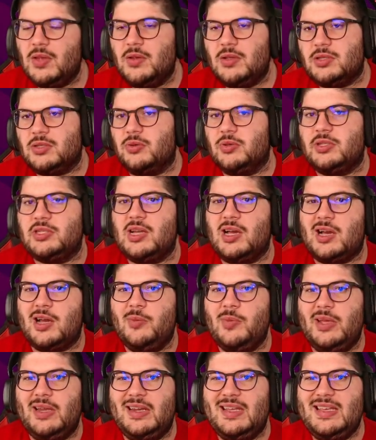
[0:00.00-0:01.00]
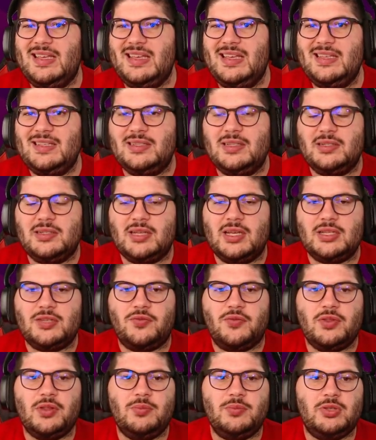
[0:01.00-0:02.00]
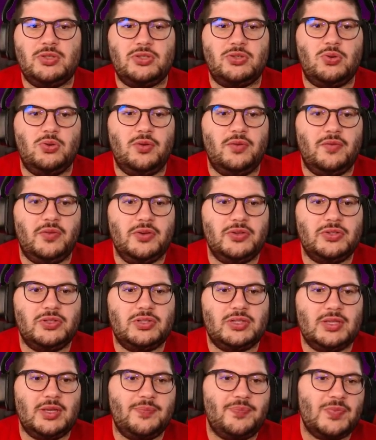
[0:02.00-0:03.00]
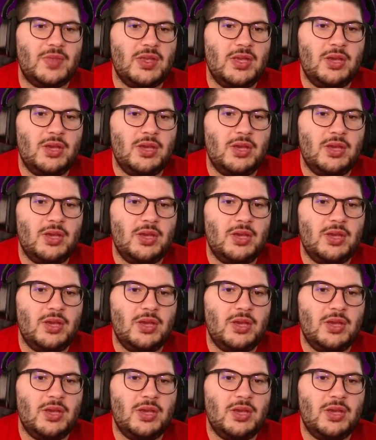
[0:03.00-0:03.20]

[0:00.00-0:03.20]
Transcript: so it's not going to be an easy test for them to score versus him.